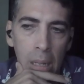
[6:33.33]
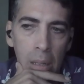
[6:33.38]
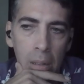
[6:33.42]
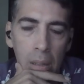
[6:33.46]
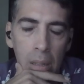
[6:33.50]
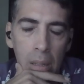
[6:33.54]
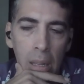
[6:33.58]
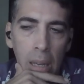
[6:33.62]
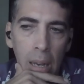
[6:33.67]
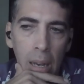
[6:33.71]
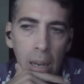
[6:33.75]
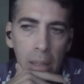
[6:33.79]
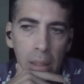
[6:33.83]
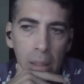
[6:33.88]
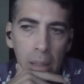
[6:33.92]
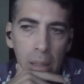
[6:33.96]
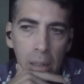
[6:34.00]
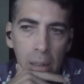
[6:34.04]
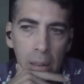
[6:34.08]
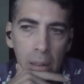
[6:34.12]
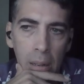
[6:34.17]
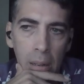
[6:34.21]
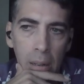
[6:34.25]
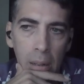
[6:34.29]
Yeah, I
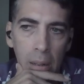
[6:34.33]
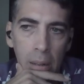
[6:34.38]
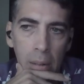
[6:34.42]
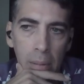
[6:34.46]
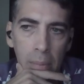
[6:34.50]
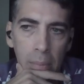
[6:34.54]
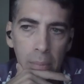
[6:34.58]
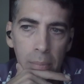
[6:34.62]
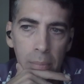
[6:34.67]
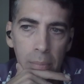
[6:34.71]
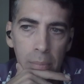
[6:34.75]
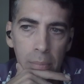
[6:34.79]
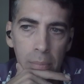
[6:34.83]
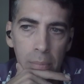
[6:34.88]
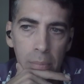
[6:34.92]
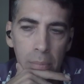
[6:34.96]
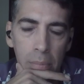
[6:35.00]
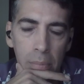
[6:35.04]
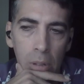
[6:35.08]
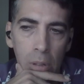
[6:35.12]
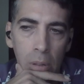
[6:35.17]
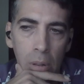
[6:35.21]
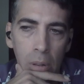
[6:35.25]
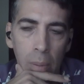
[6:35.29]
think you
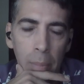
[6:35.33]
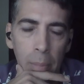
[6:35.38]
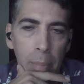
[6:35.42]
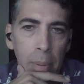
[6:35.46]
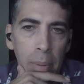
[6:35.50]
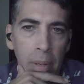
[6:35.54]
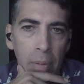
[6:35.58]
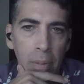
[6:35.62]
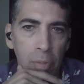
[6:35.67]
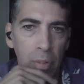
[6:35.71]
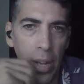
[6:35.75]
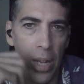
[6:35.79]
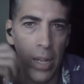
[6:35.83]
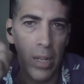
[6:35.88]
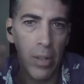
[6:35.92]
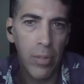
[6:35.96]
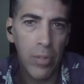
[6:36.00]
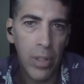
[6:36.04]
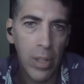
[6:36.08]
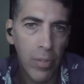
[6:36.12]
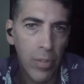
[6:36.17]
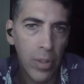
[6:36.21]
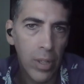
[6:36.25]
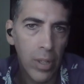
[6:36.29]
know, I'm a big fan
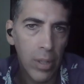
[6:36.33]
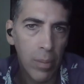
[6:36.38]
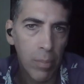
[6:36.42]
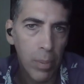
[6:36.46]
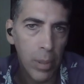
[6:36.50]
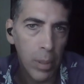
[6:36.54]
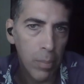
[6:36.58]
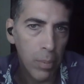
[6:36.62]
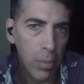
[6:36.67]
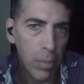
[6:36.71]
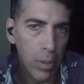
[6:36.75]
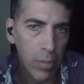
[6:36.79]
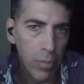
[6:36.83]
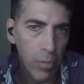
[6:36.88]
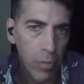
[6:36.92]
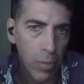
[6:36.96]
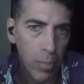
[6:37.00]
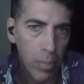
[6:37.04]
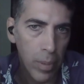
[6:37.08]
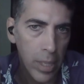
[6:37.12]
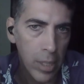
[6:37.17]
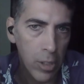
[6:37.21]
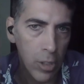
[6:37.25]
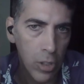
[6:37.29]
of giving people
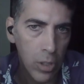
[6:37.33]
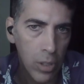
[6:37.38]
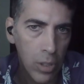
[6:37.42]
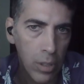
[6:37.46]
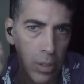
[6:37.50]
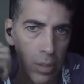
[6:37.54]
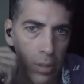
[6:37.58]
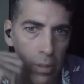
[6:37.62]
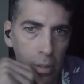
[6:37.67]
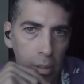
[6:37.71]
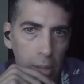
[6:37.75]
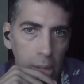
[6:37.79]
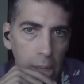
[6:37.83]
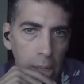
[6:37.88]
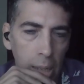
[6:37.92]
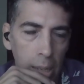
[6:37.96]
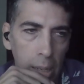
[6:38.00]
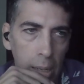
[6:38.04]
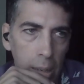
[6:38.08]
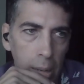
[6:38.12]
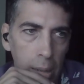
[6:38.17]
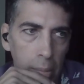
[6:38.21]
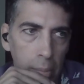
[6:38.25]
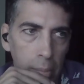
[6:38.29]
information,
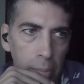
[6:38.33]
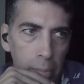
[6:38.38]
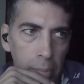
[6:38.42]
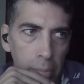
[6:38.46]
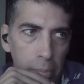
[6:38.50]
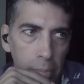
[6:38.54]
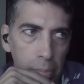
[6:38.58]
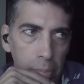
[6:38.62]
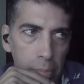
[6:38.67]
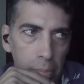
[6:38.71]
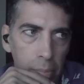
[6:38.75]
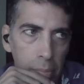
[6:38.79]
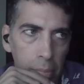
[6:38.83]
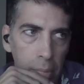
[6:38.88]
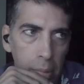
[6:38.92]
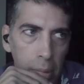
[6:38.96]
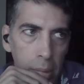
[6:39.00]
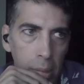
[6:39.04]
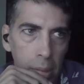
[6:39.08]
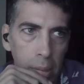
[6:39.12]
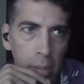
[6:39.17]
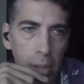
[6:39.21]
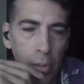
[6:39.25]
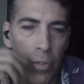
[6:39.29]

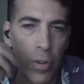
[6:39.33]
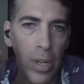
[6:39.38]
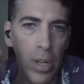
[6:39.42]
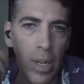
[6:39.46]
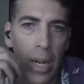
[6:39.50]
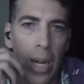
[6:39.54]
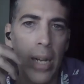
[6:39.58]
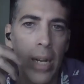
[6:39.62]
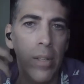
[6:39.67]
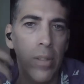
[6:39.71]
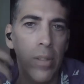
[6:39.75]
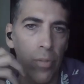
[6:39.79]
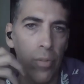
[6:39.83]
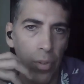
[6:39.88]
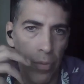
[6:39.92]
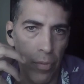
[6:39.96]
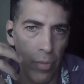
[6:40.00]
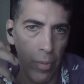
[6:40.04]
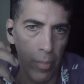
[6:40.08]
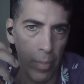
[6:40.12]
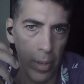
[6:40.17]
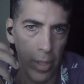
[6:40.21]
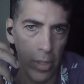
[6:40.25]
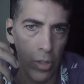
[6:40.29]
different kinds of
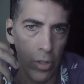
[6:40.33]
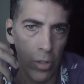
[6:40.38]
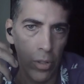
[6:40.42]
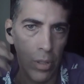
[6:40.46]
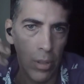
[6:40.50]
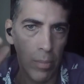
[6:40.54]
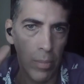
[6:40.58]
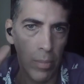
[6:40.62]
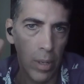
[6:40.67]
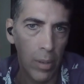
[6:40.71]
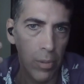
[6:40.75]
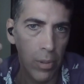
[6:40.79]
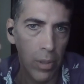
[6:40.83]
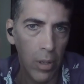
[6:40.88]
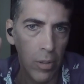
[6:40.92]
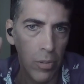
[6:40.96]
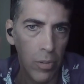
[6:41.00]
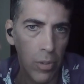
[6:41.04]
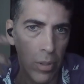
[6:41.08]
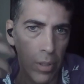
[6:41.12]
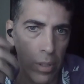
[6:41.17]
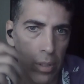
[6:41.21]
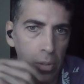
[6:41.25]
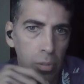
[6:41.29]
information, sometimes
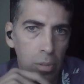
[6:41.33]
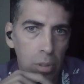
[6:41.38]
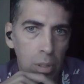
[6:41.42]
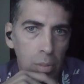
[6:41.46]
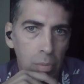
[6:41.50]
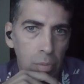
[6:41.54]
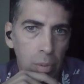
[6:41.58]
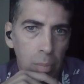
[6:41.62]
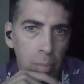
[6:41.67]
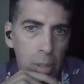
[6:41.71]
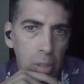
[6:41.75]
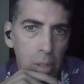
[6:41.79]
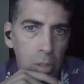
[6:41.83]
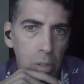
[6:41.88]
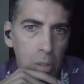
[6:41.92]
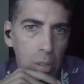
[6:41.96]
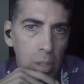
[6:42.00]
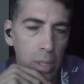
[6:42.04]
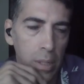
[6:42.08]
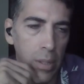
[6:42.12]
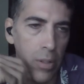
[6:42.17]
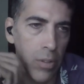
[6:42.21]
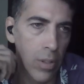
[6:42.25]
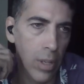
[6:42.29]
contradictory information
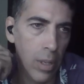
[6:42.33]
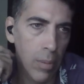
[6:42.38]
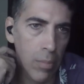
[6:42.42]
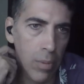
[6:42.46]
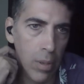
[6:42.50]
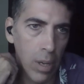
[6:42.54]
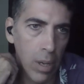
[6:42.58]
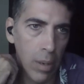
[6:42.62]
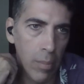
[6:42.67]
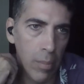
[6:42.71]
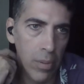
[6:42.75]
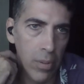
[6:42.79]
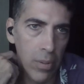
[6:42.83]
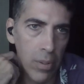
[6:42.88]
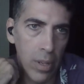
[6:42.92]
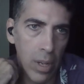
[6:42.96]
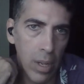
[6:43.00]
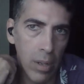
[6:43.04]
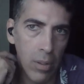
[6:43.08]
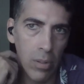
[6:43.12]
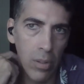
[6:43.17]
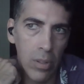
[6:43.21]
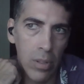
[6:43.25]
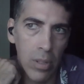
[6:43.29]
at the same time, and
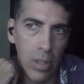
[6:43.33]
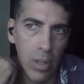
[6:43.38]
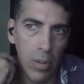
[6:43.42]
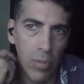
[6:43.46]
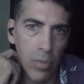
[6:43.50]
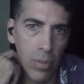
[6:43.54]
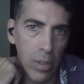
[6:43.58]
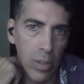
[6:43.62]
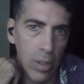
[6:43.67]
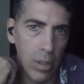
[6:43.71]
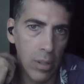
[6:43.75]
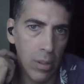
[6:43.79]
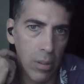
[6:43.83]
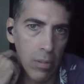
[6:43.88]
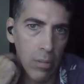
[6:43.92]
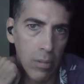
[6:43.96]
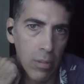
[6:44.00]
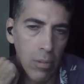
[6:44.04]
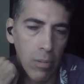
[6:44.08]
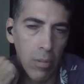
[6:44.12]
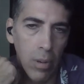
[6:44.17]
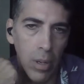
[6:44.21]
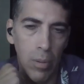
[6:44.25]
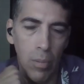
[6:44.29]
sound is definitely a
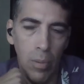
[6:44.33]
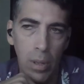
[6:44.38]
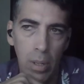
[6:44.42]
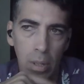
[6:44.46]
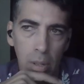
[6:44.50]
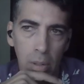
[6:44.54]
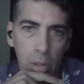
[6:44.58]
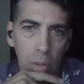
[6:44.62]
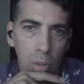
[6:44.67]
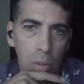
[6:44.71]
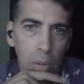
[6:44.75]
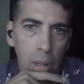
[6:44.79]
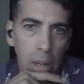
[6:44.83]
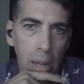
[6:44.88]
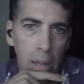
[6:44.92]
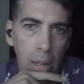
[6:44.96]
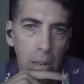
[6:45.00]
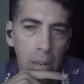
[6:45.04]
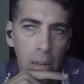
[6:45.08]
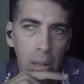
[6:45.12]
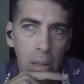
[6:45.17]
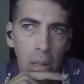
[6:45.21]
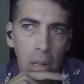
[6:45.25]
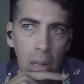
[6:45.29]
great way to do
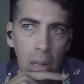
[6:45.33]
that.